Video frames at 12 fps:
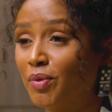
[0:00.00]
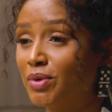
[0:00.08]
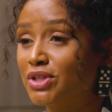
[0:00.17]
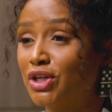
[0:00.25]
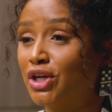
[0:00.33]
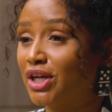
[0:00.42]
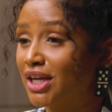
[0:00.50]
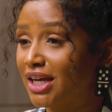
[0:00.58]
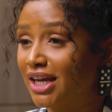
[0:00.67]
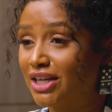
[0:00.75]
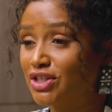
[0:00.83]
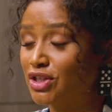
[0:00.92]
was
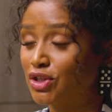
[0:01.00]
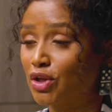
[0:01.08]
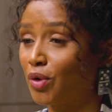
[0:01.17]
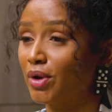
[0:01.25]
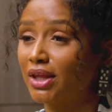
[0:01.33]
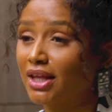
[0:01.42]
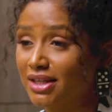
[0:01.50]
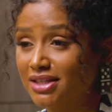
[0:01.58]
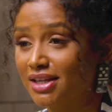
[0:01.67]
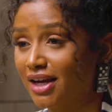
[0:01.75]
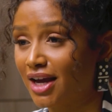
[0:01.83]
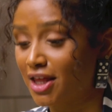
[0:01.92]
cooking and just throwing
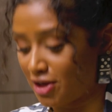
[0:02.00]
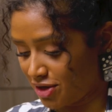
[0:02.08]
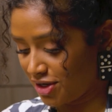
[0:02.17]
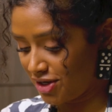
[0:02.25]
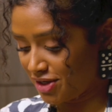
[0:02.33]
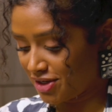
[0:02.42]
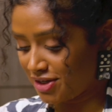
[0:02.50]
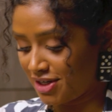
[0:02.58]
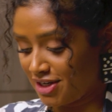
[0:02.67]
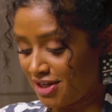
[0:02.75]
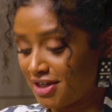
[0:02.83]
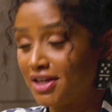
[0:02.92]
things together.
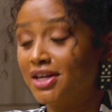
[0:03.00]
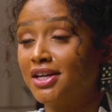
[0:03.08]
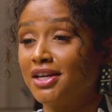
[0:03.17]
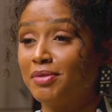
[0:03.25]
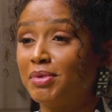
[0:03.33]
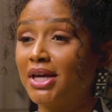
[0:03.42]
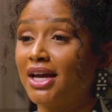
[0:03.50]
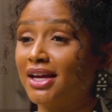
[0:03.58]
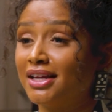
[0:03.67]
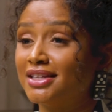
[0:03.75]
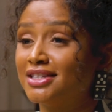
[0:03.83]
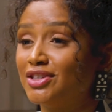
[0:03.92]

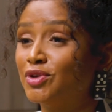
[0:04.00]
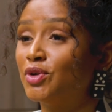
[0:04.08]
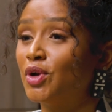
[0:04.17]
Because you